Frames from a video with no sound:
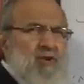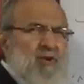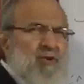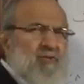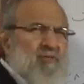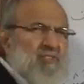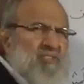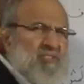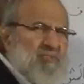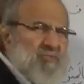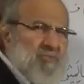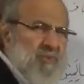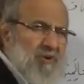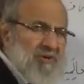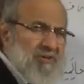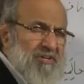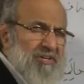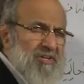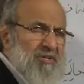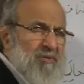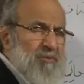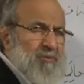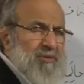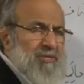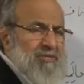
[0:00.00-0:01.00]
not
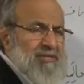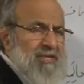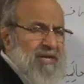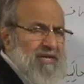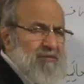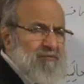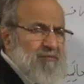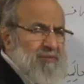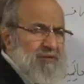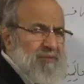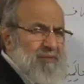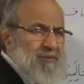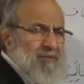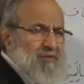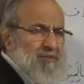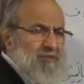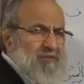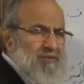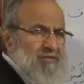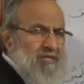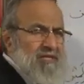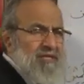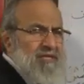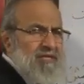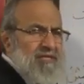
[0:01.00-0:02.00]
responding to it that way,
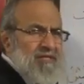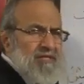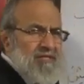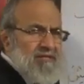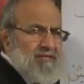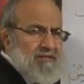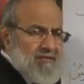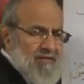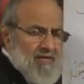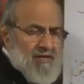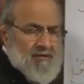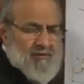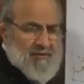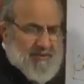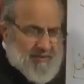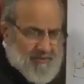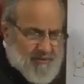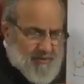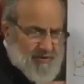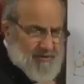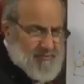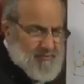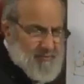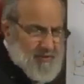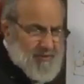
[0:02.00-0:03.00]
because now we'll
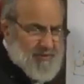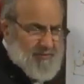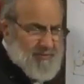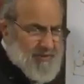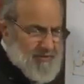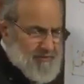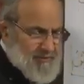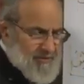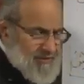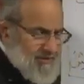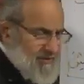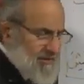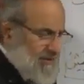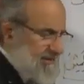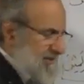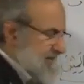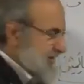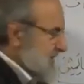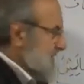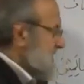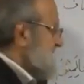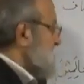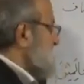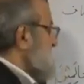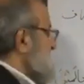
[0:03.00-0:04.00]
talk more about it
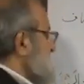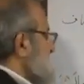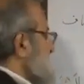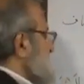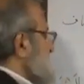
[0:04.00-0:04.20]
later,